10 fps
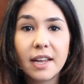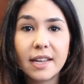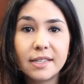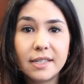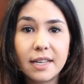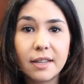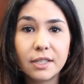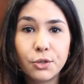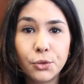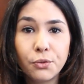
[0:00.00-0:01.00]
can see the
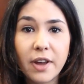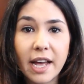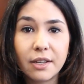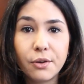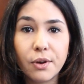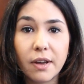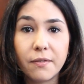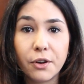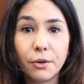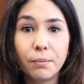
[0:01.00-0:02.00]
true value
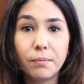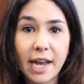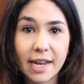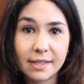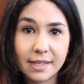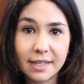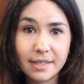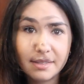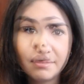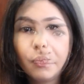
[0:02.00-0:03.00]
of your
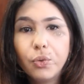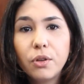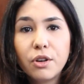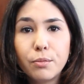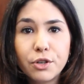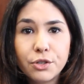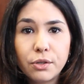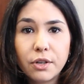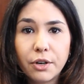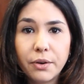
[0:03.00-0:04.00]
asset. Ruhl
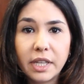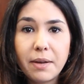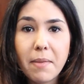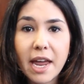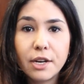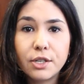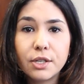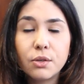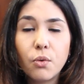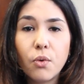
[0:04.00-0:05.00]
Commercial currently
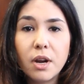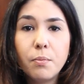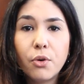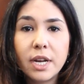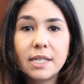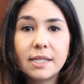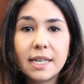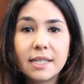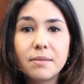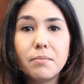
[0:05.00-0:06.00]
manages
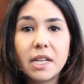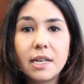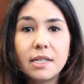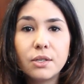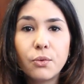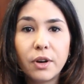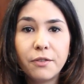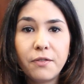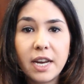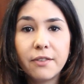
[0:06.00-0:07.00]
1.6 million square
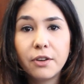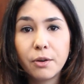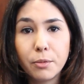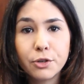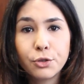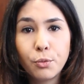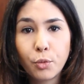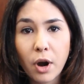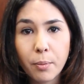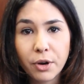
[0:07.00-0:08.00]
feet of commercial
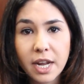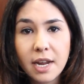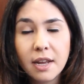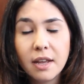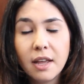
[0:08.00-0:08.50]
property.